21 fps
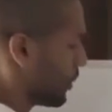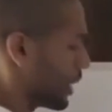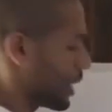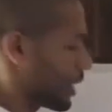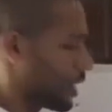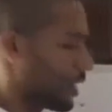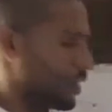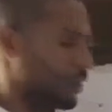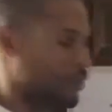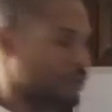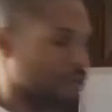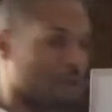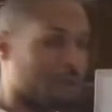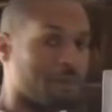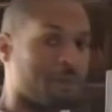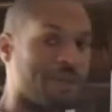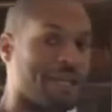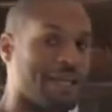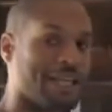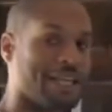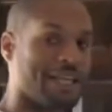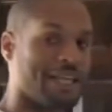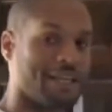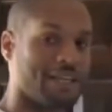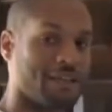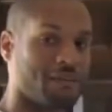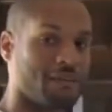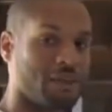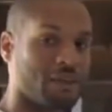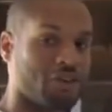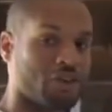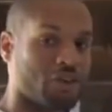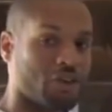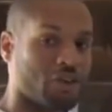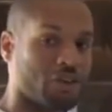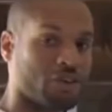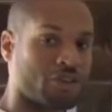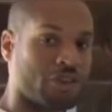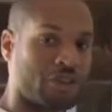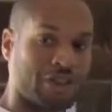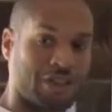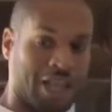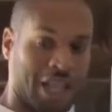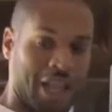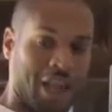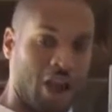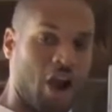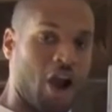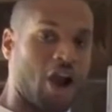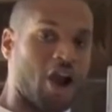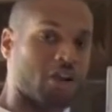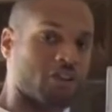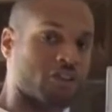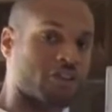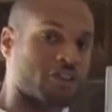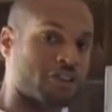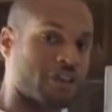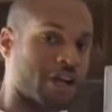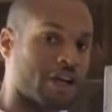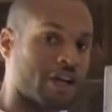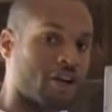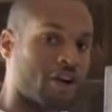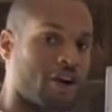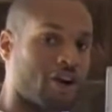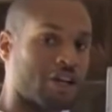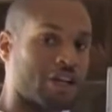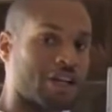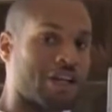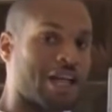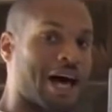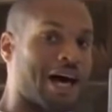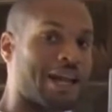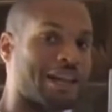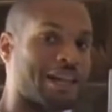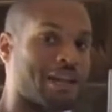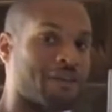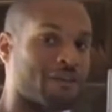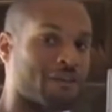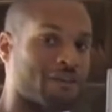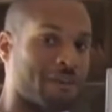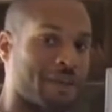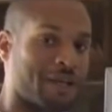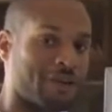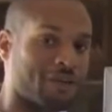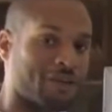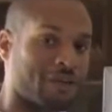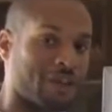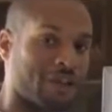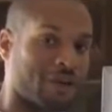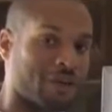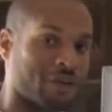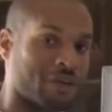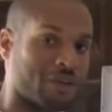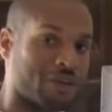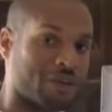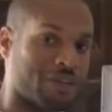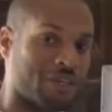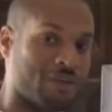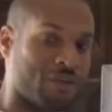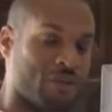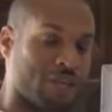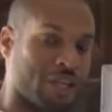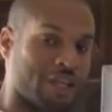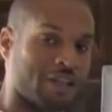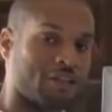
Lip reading: Because for many individuals, they are stuck on a lot of the information they're receiving,